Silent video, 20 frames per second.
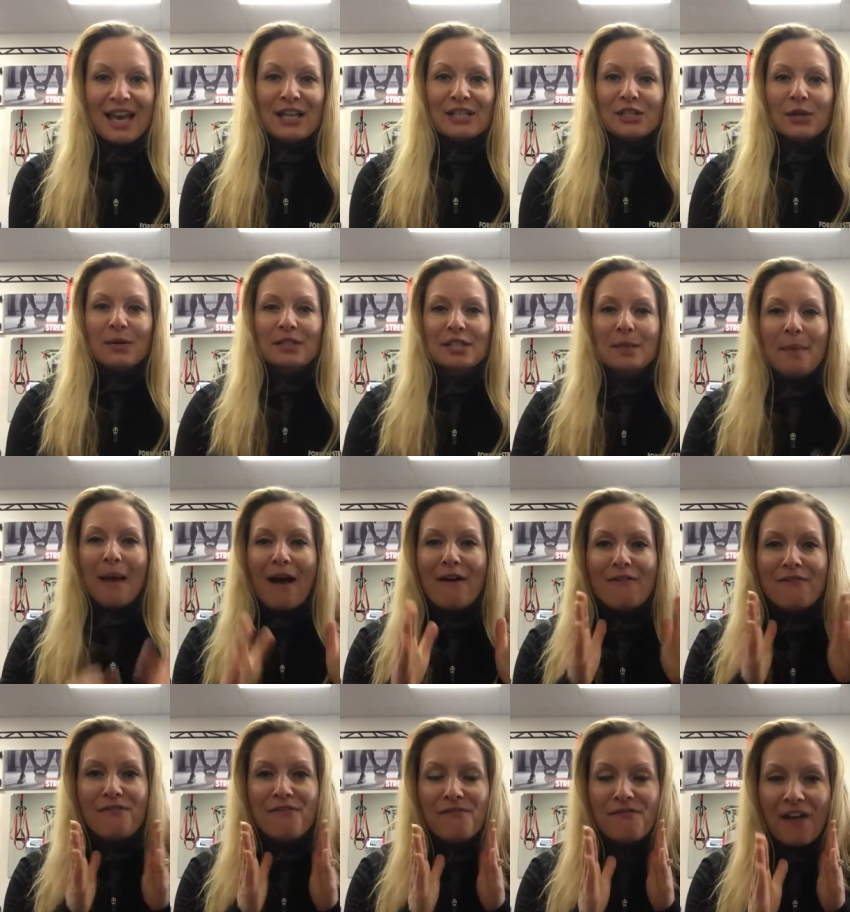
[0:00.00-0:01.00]
So it's
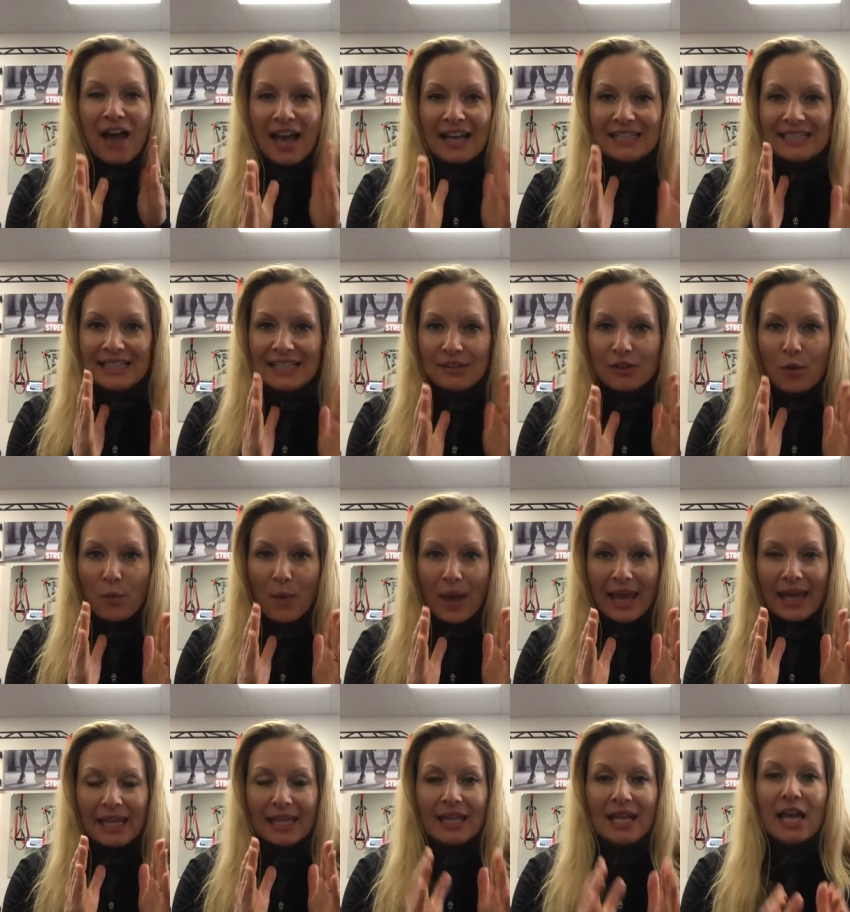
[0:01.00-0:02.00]
about finding the
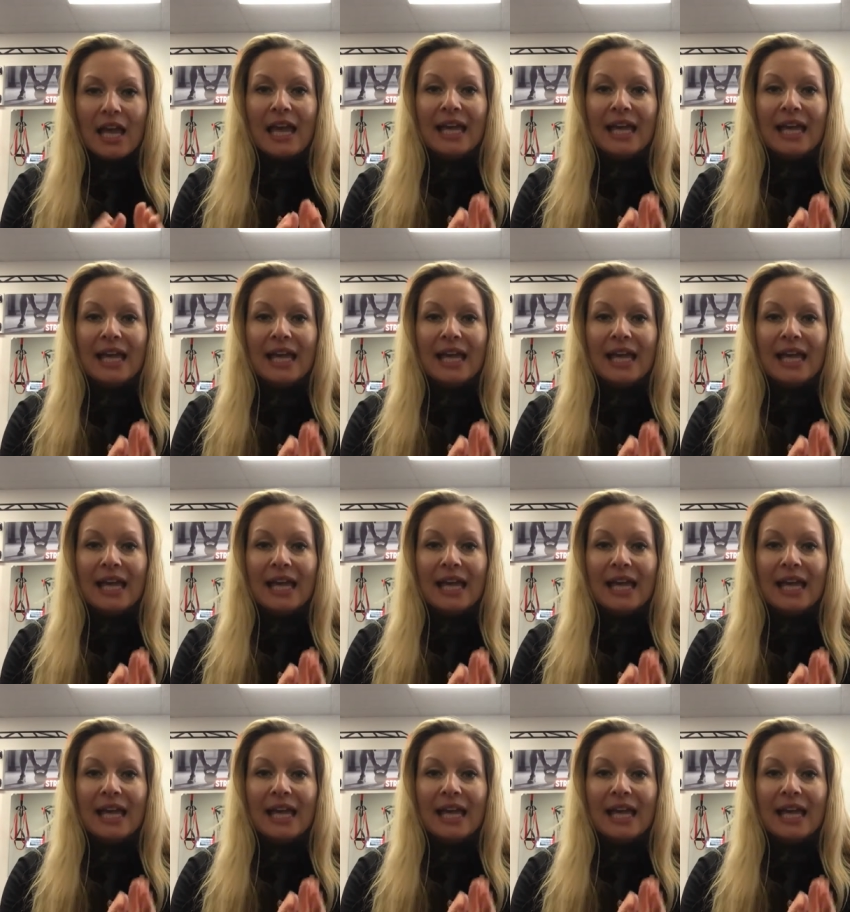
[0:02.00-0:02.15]
weight